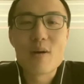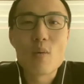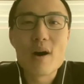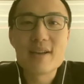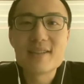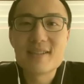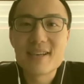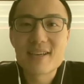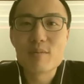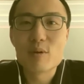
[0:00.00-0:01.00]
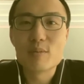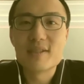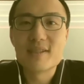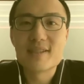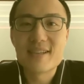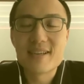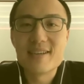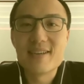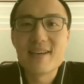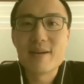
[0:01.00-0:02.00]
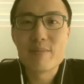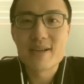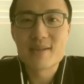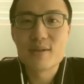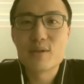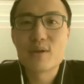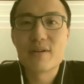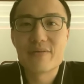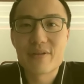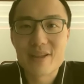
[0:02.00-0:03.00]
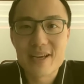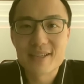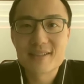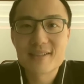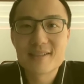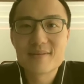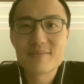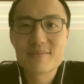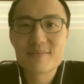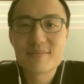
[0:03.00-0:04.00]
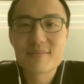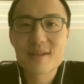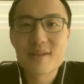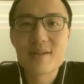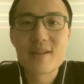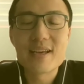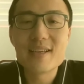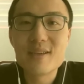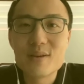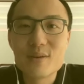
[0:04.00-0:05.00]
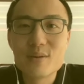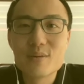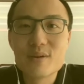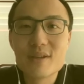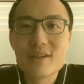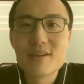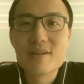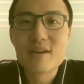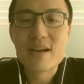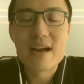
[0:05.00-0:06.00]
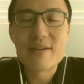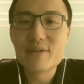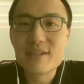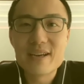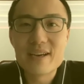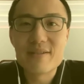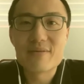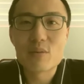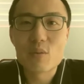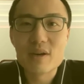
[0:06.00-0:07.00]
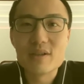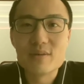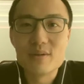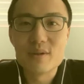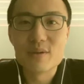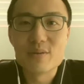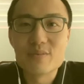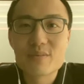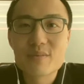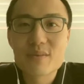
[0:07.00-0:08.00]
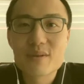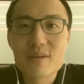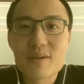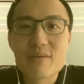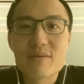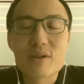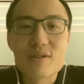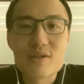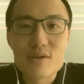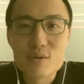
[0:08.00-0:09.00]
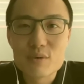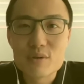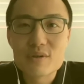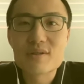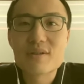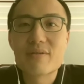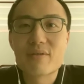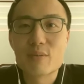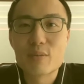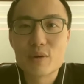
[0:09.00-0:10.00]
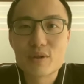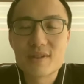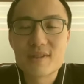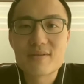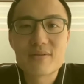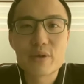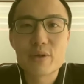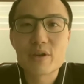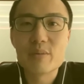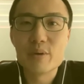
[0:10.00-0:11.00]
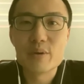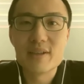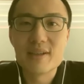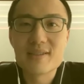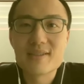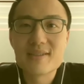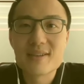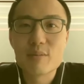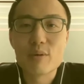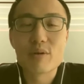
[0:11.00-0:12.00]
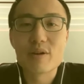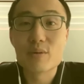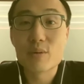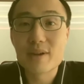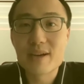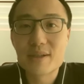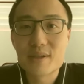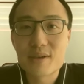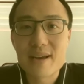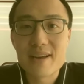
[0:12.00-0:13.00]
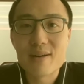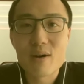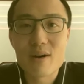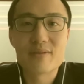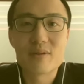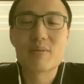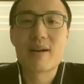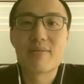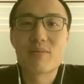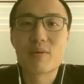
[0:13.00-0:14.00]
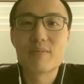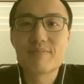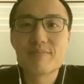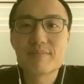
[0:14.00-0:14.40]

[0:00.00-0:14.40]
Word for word: I wanted to take a moment to send a message of thanks. Thank you every day for what you do for consumers, for merchants, for your communities, both on DoorDash and off the platform.